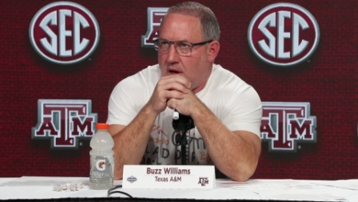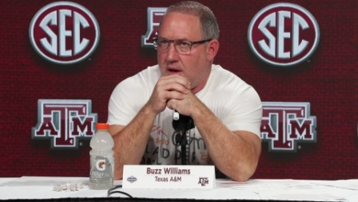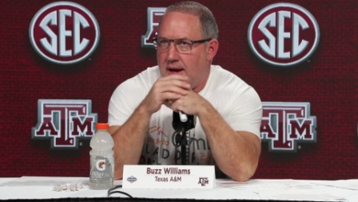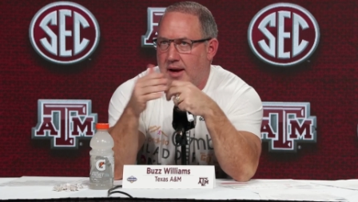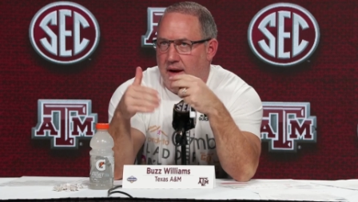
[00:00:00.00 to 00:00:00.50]

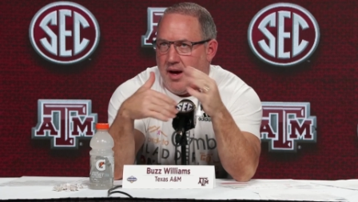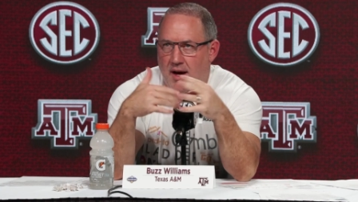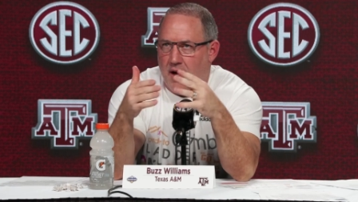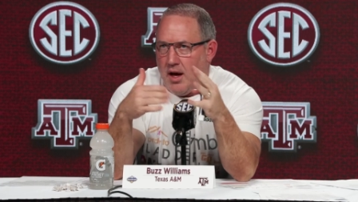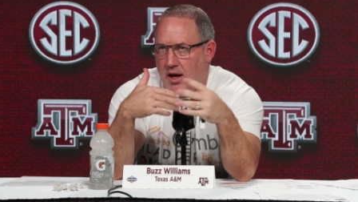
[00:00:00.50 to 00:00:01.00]
And
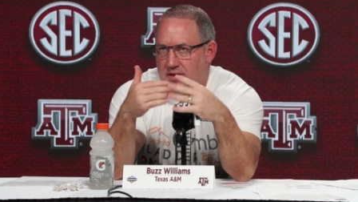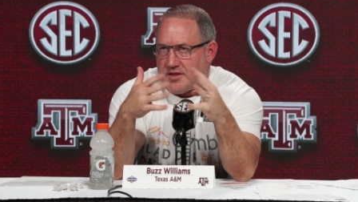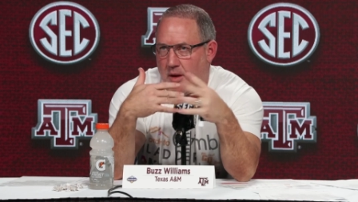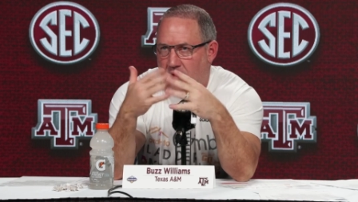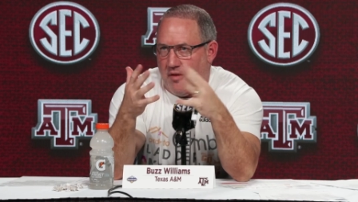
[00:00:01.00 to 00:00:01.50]

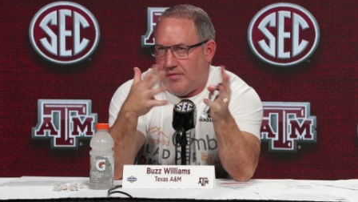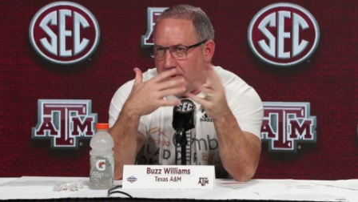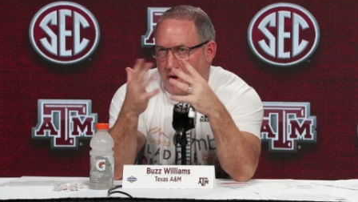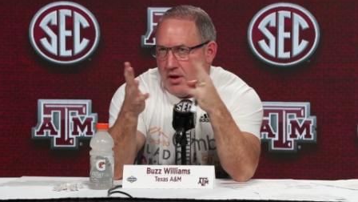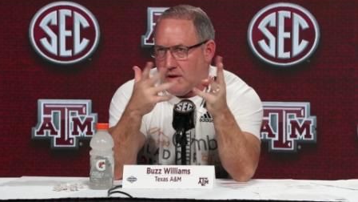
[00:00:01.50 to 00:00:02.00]
some of
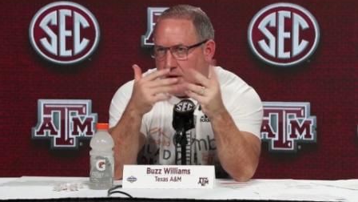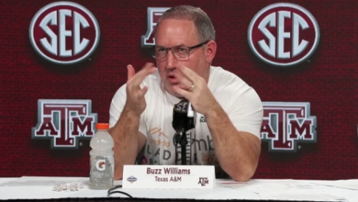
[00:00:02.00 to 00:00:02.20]
the